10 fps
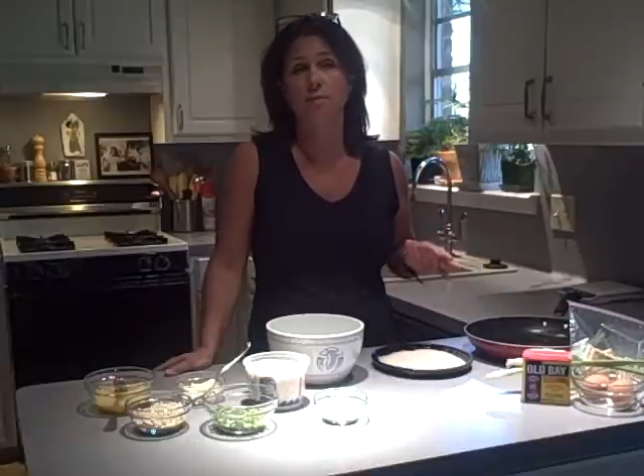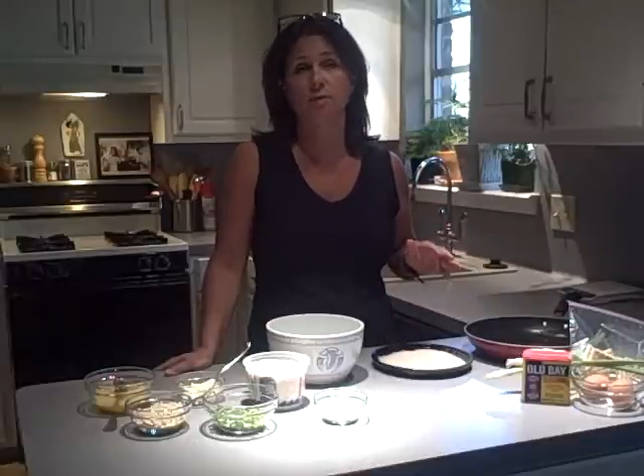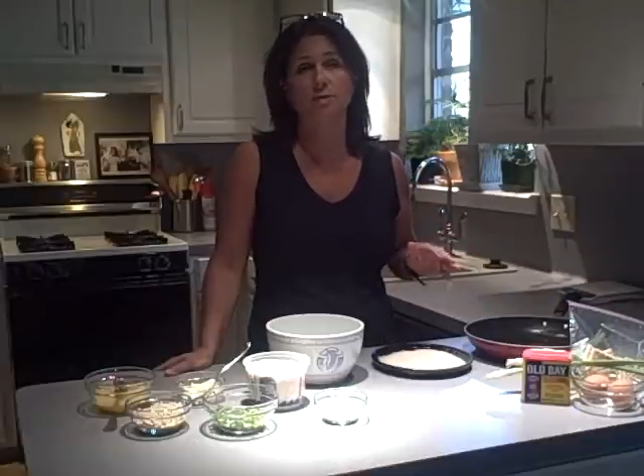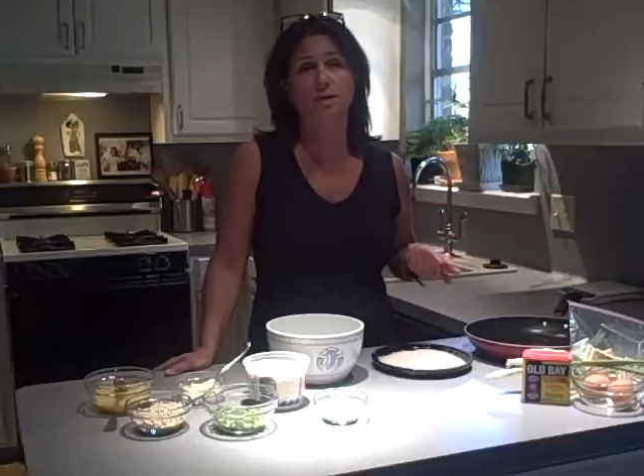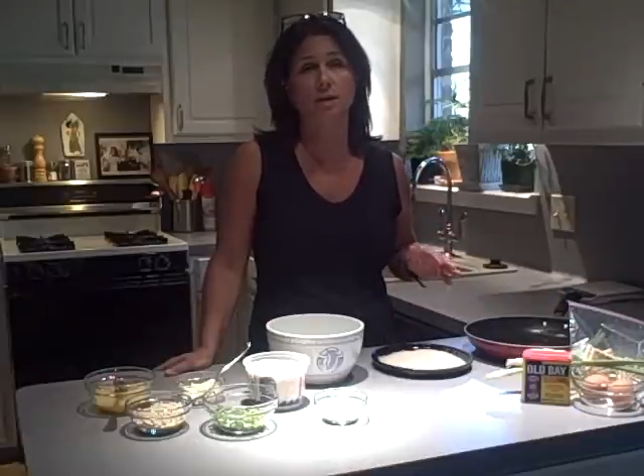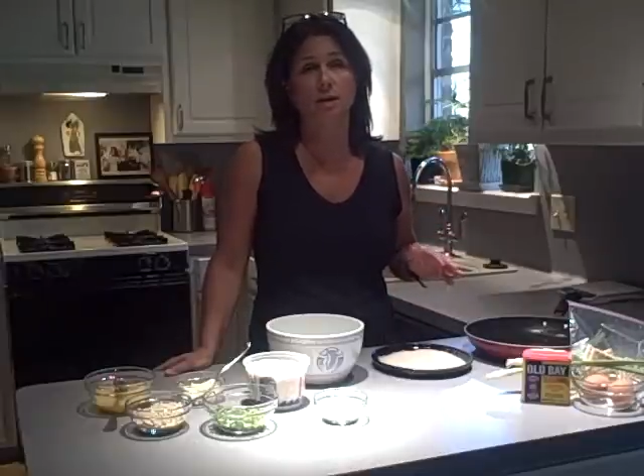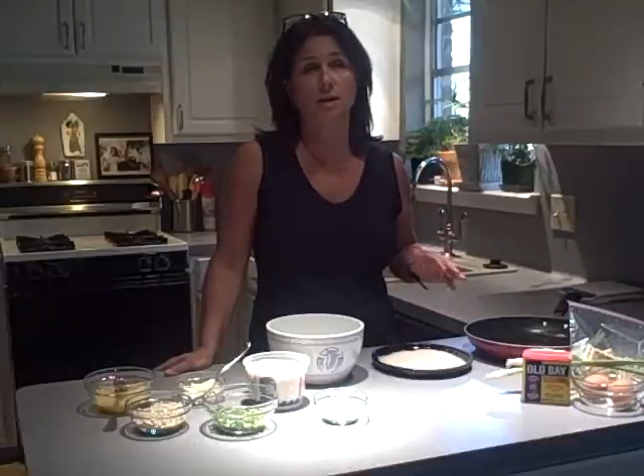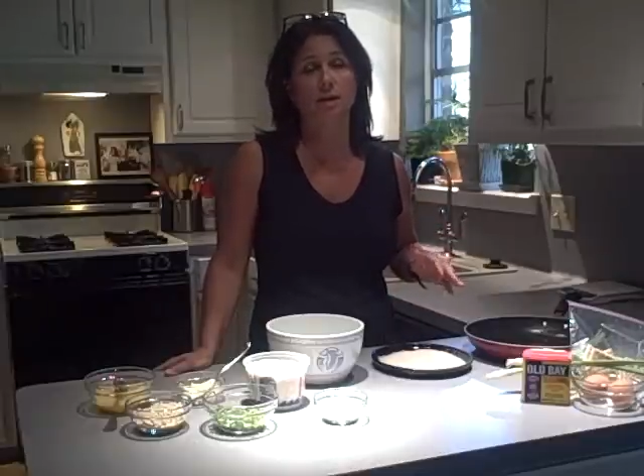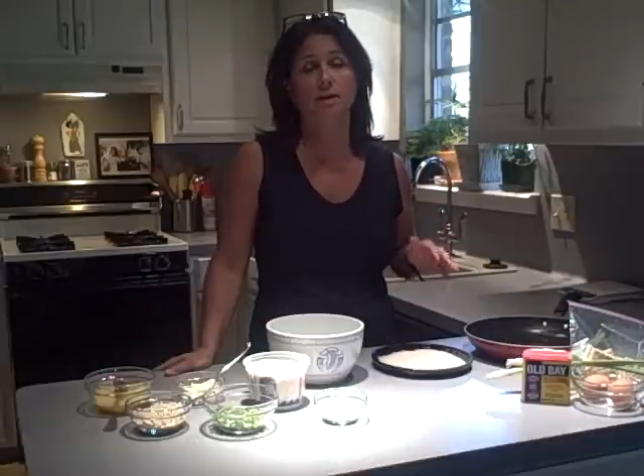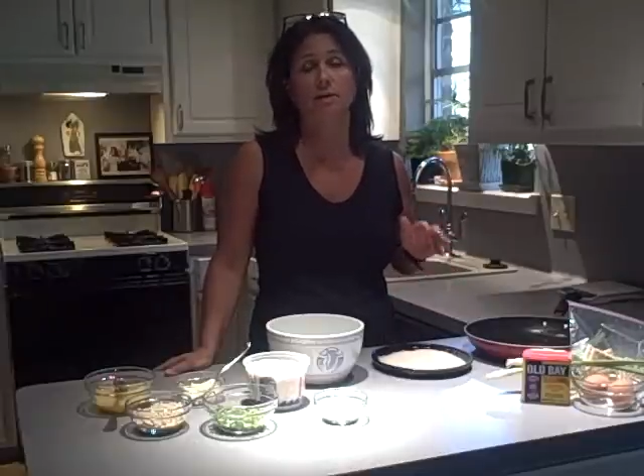
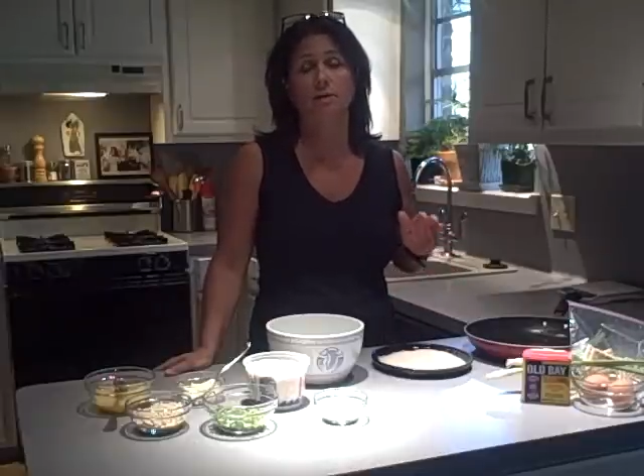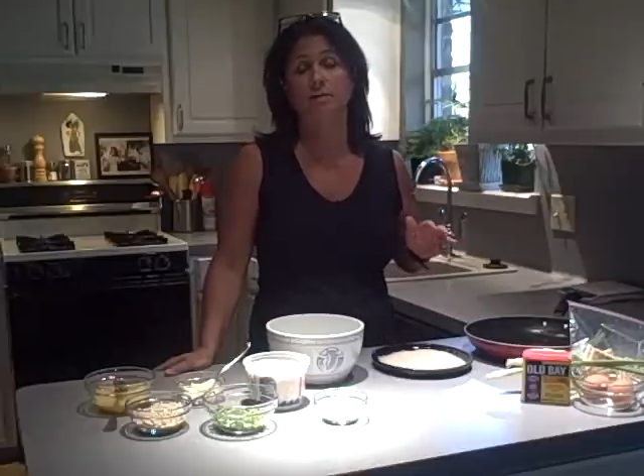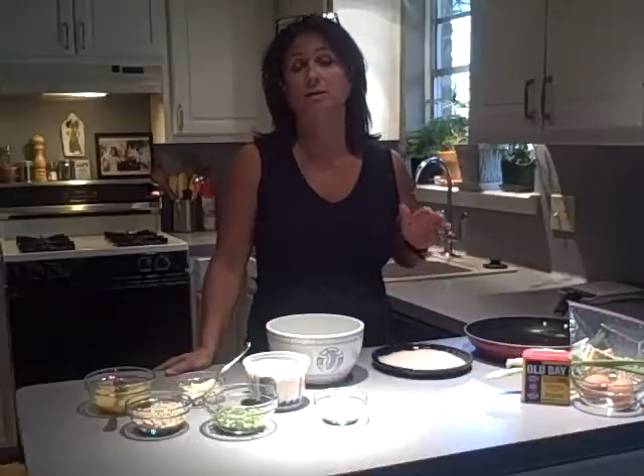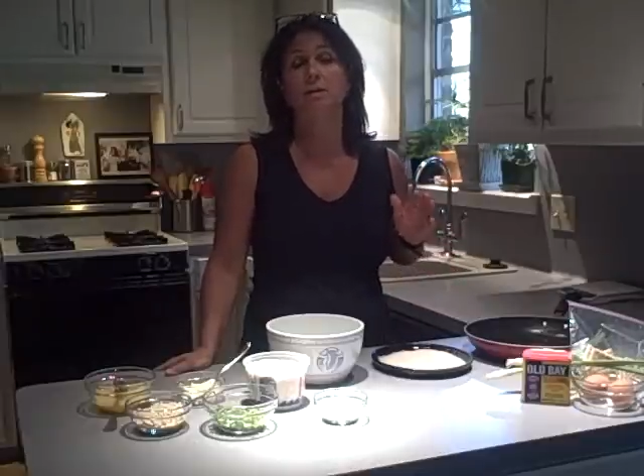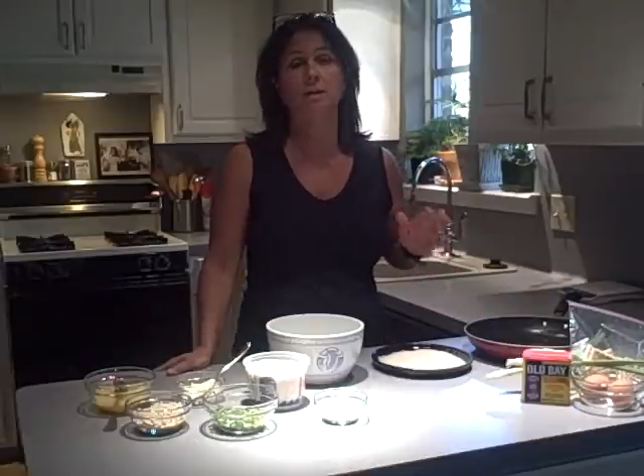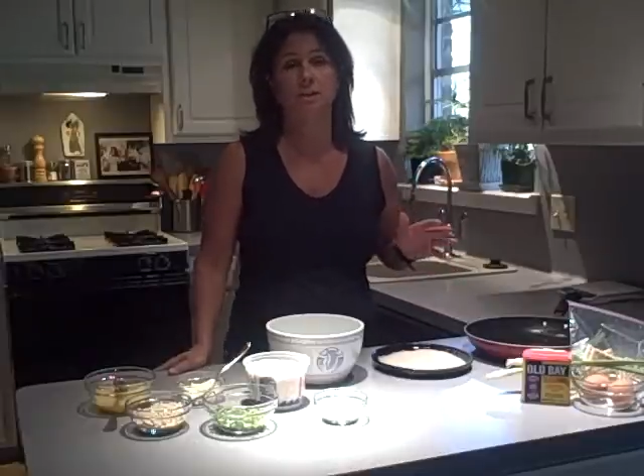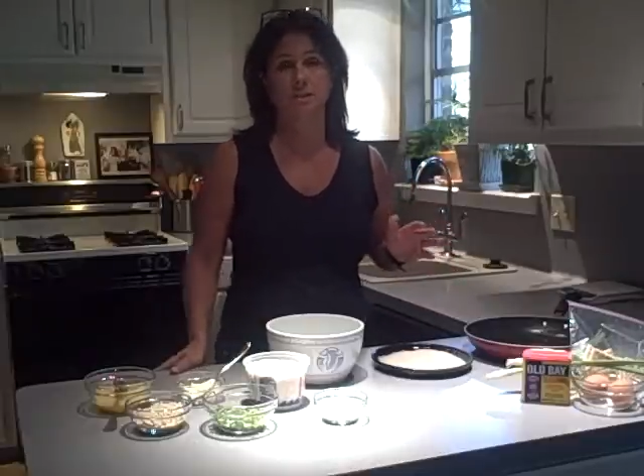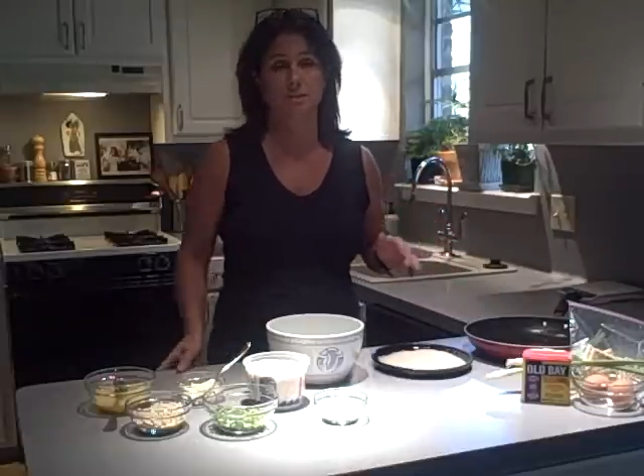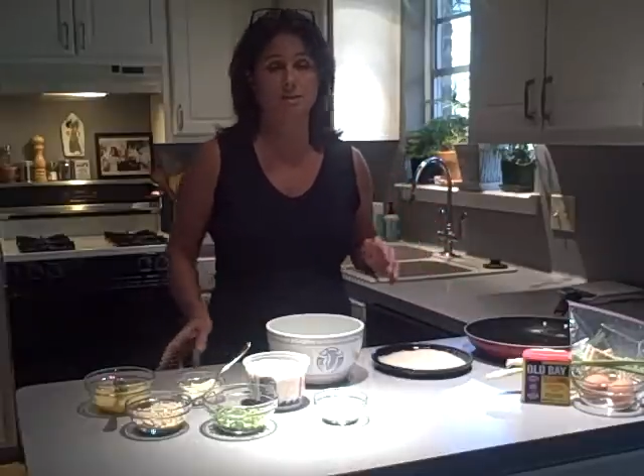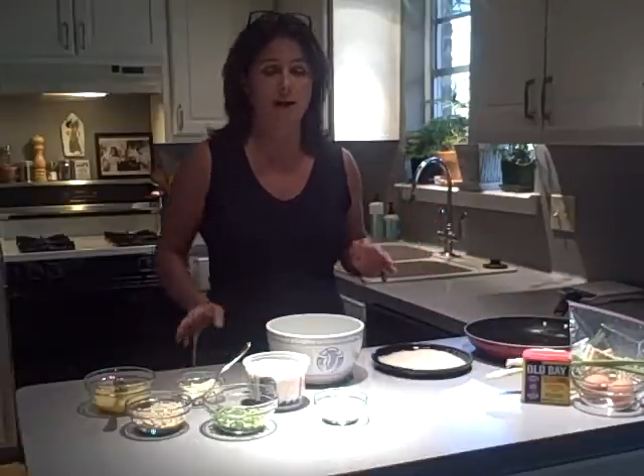protein, and they're
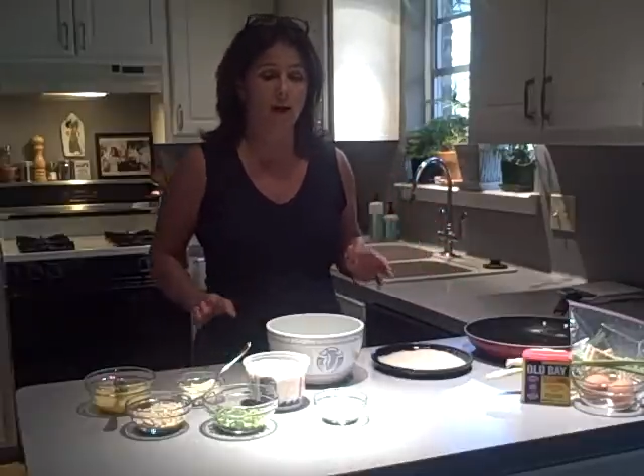delicious.